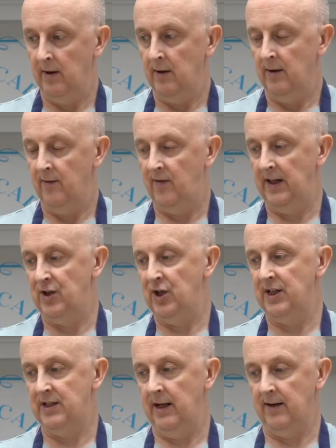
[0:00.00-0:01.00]
Philly
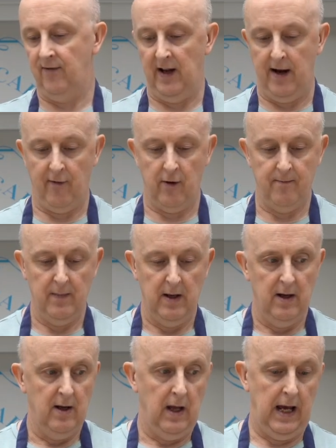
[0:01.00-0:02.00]
cheesesteak flavor.
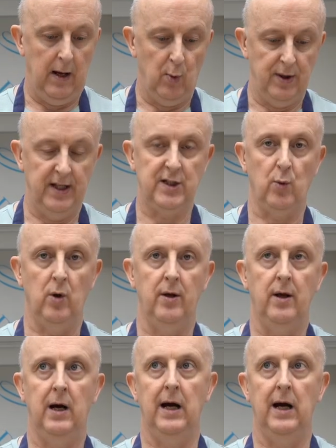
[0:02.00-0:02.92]
With this one,